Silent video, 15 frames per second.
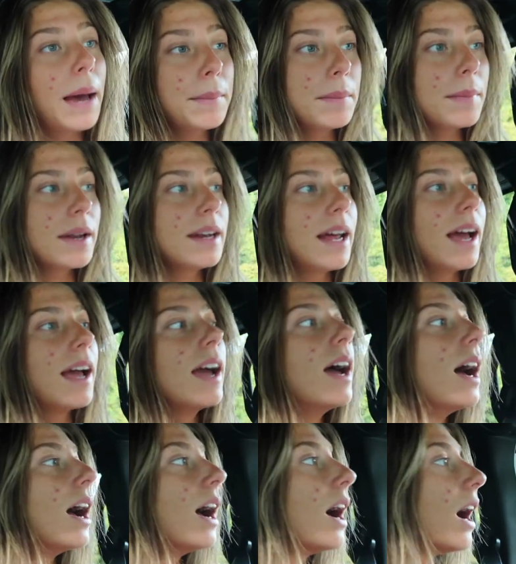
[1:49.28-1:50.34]
Happy Monday.
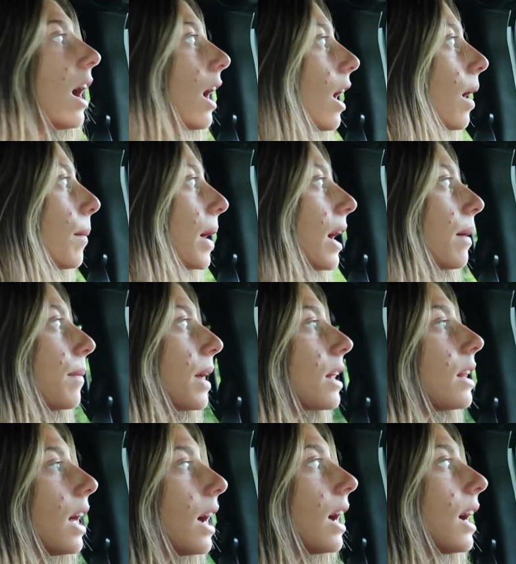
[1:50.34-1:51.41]
I had my
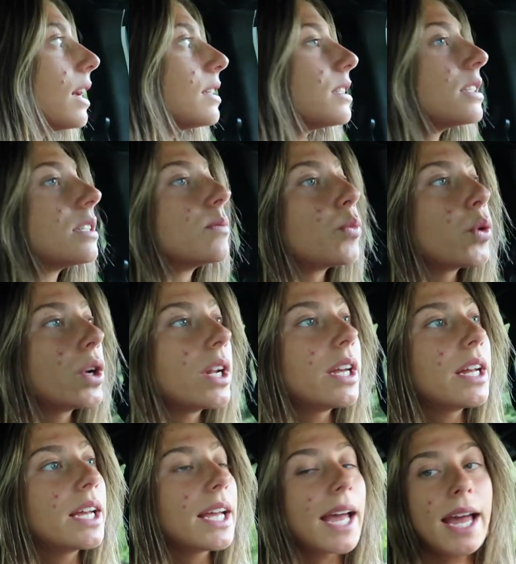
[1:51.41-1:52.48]
class this
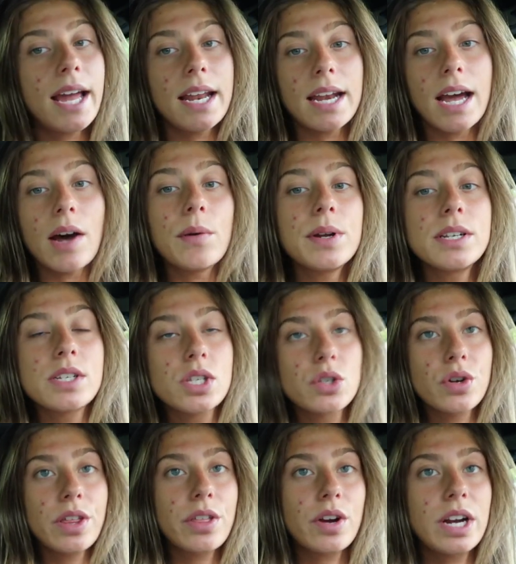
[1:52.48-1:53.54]
morning and now it is
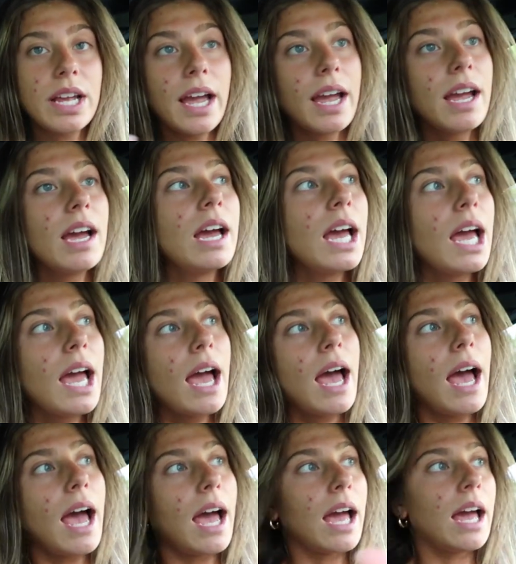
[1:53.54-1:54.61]
3:38
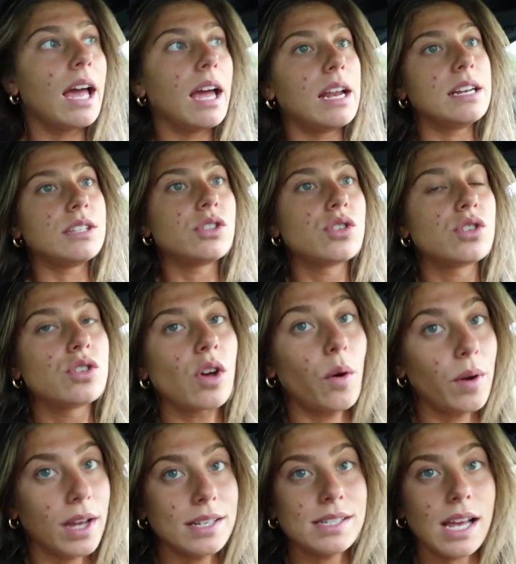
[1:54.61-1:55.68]
and it's
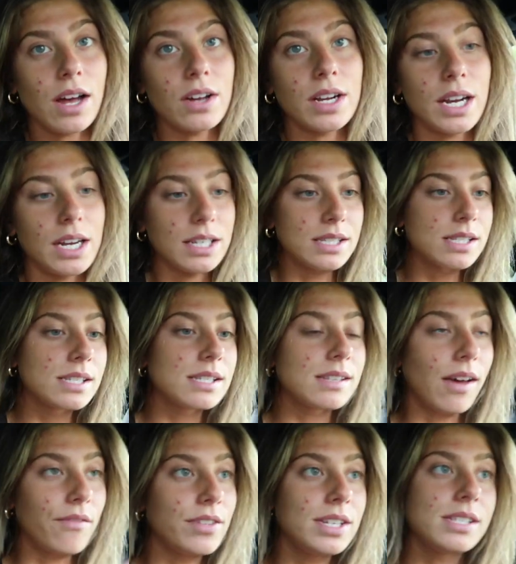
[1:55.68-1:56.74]
so nice out and it's
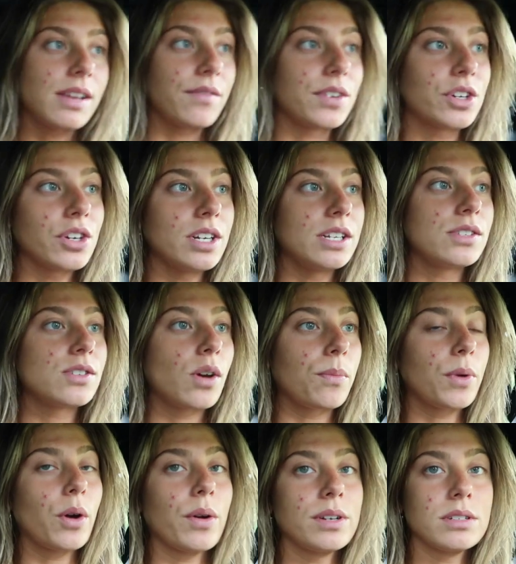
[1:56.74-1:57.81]
77 degrees. So
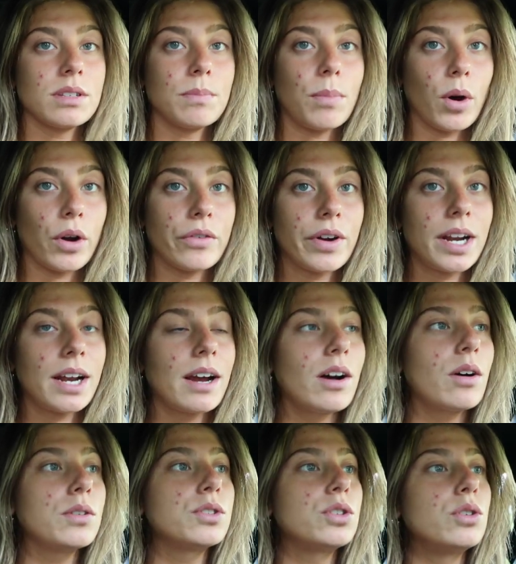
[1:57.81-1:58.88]
I'm going to the barn right
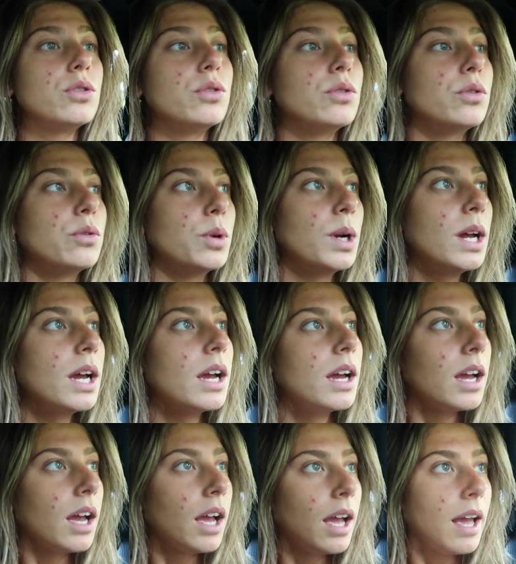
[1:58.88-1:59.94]
now to
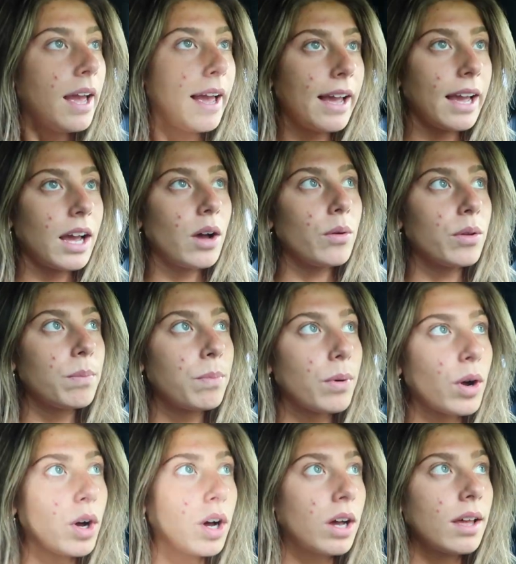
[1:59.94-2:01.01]
hang out with
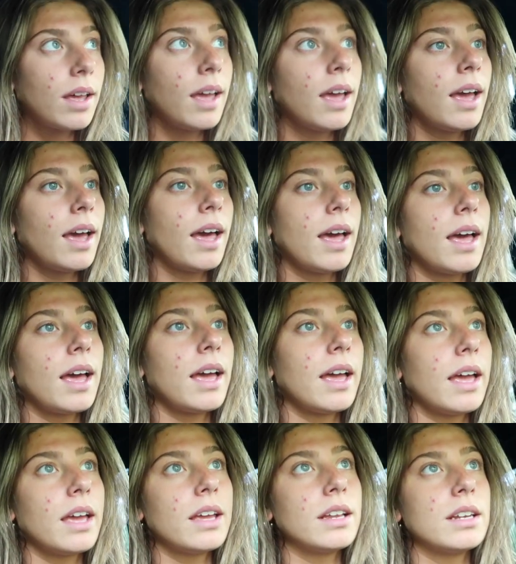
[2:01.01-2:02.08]
Brooke
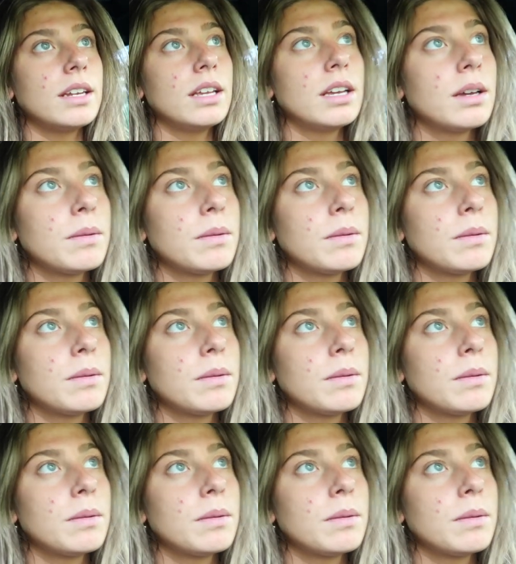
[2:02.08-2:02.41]
and